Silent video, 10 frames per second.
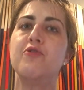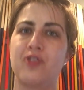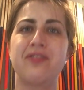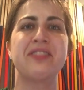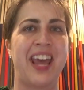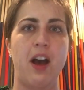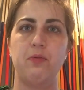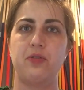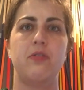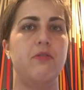Just
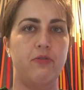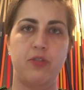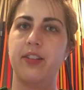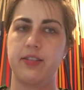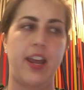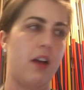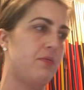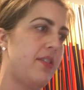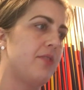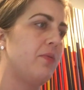count. Just count.
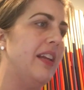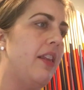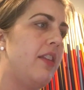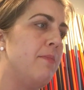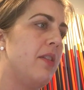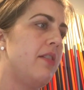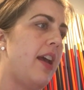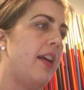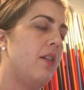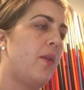That's really the theme of the
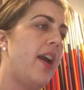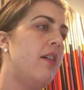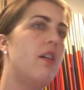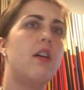day, okay?